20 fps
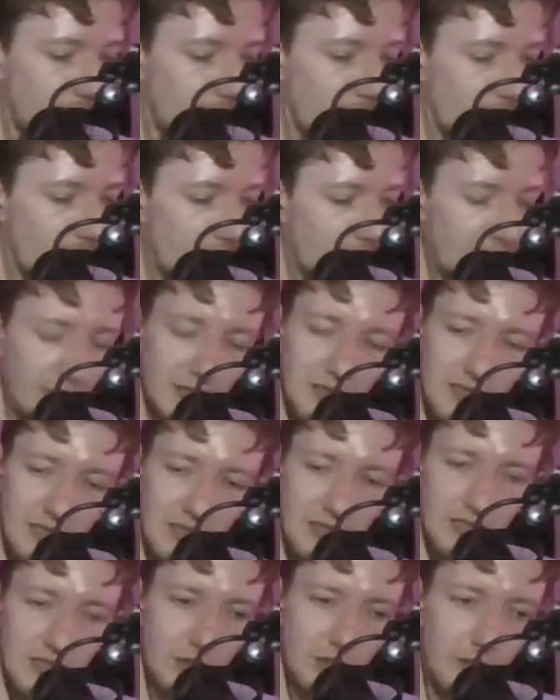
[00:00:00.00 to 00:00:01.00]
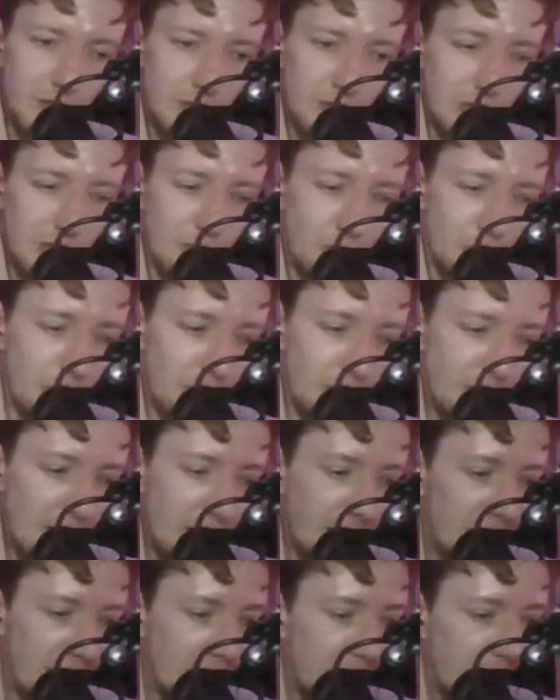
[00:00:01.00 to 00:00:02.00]
to improve that.
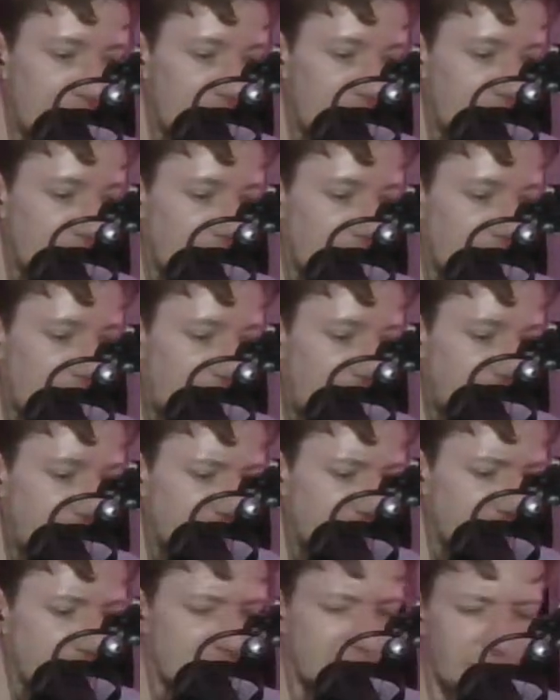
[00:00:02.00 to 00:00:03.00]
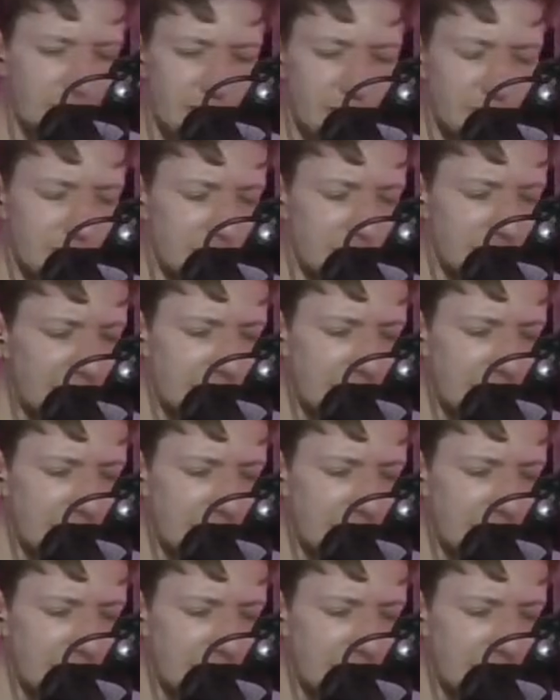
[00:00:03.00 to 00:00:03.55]
And some of them